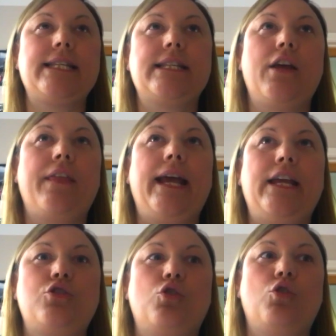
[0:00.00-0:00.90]
So that
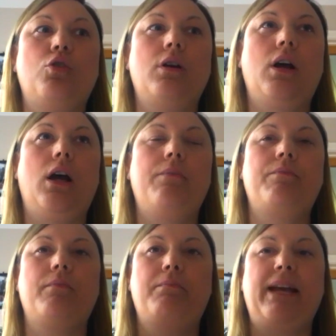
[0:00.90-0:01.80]
is your
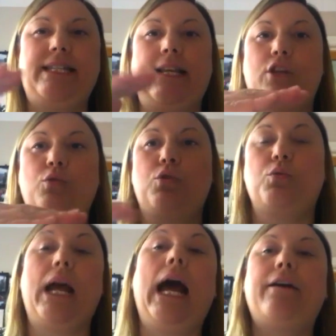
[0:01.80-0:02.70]
basic that you
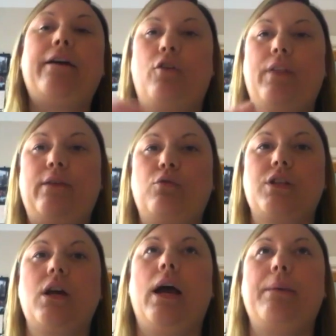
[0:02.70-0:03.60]
would have on there all the
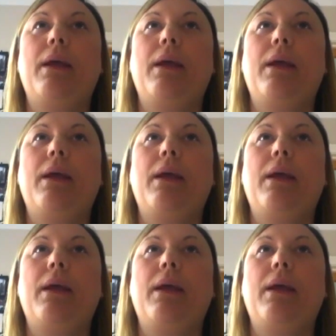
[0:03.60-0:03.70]
time.